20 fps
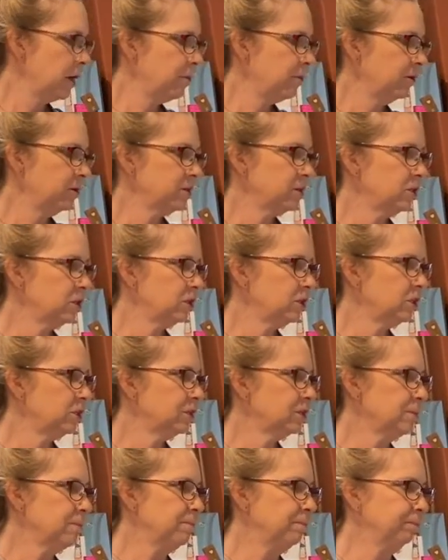boys and
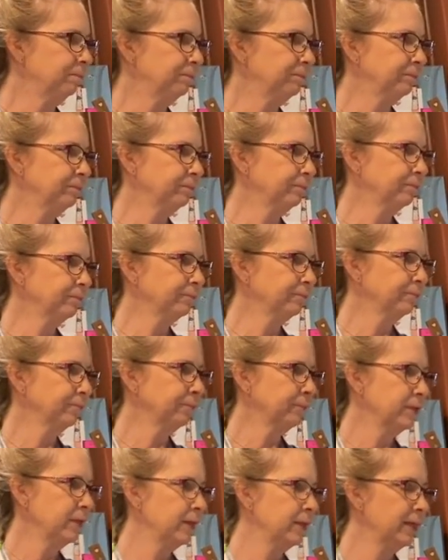girls.
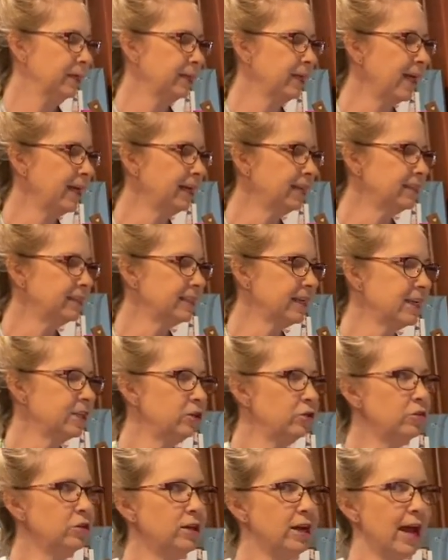Like I said,
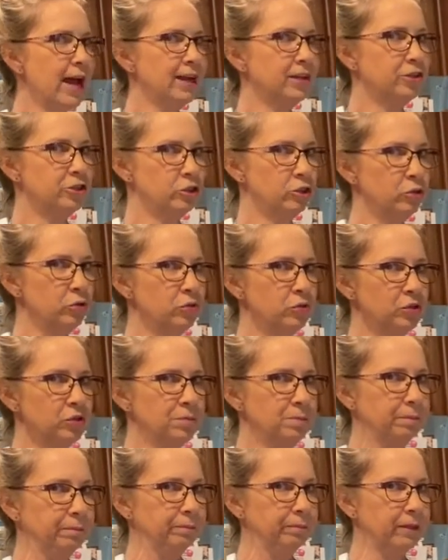you could add juice.
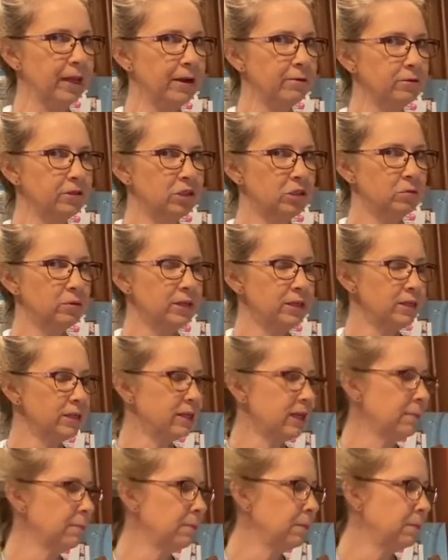That would sweeten it
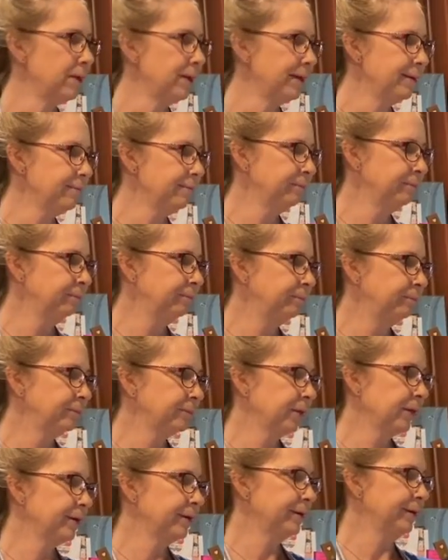up a bit.
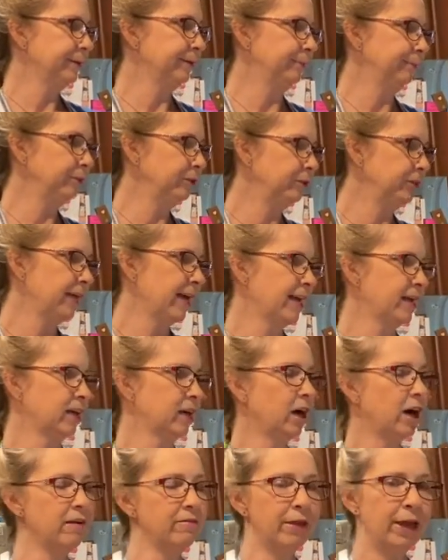You could add
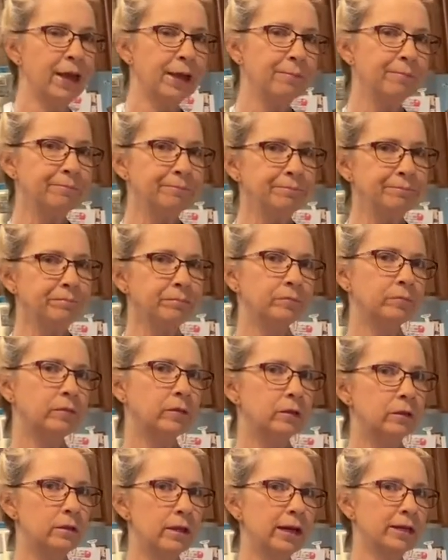agave
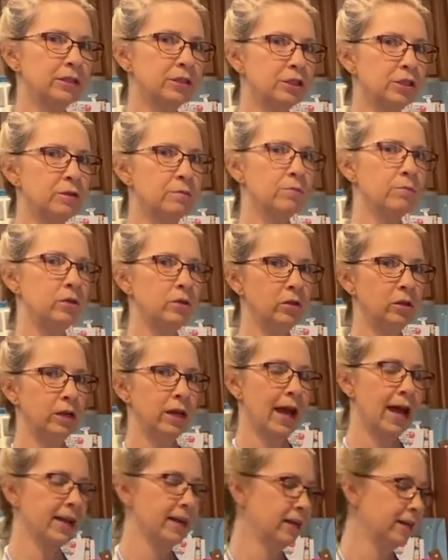nectar. You could
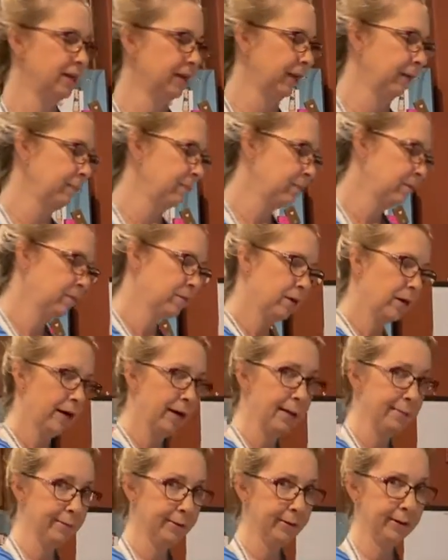add honey.
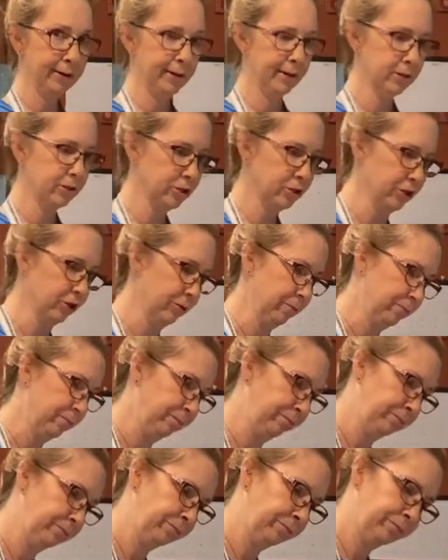I'm going to add sugar
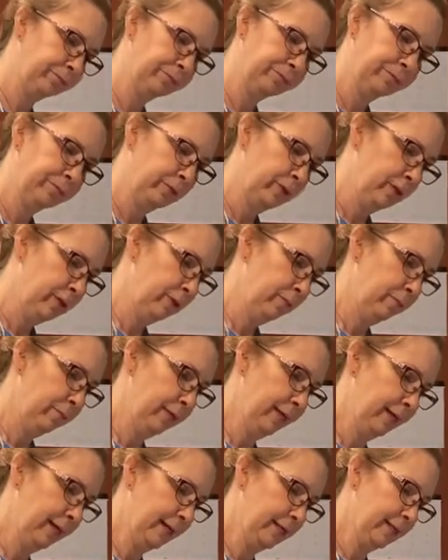
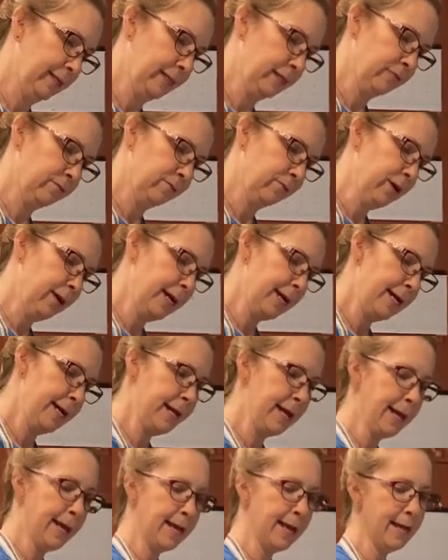because it's
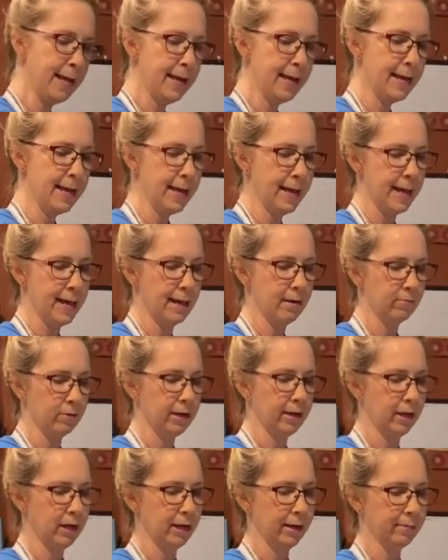Friday, and
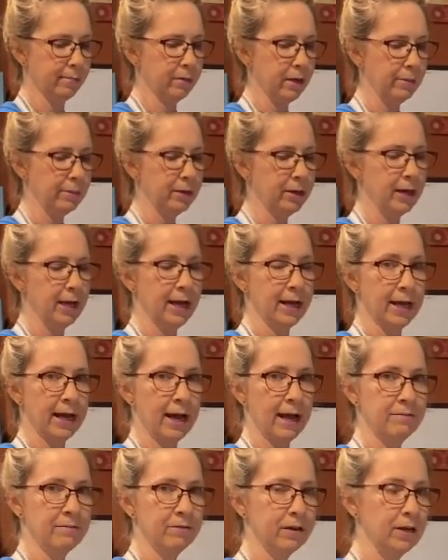why not? I'm going to add
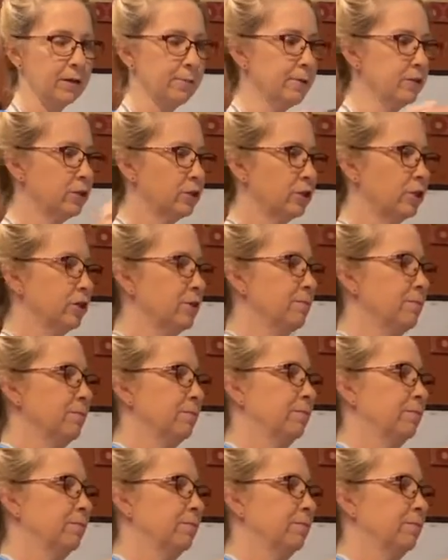half a cup of sugar.